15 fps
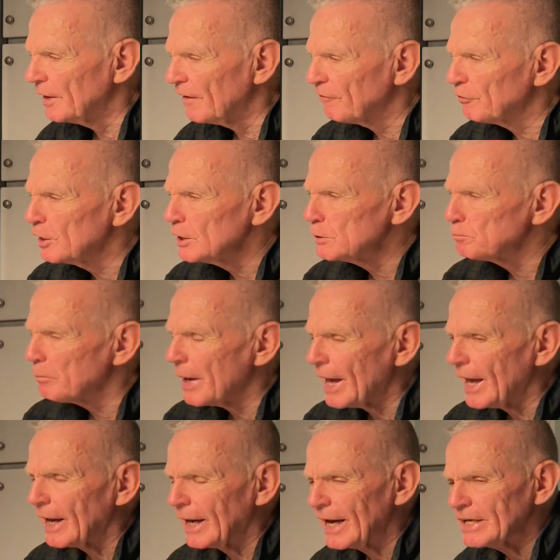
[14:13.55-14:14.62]
If this
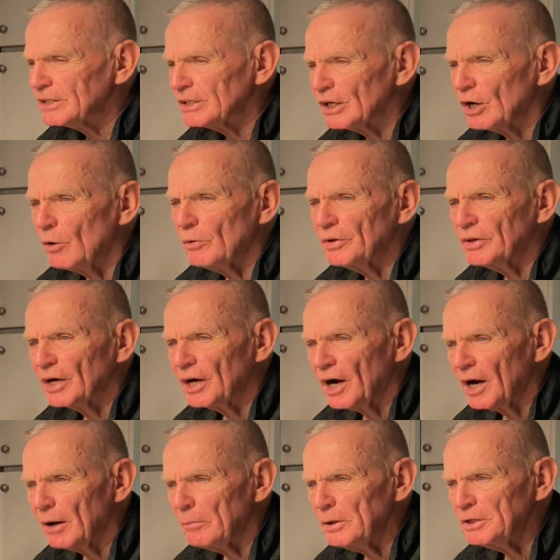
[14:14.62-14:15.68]
bag has to go in the
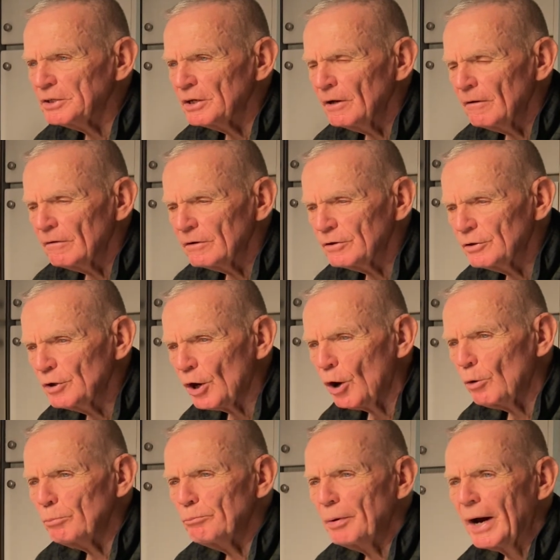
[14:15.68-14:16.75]
garbage,
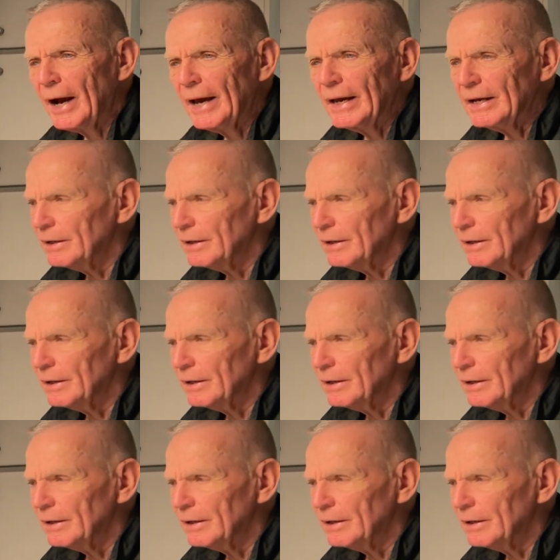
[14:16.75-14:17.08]
don't buy it.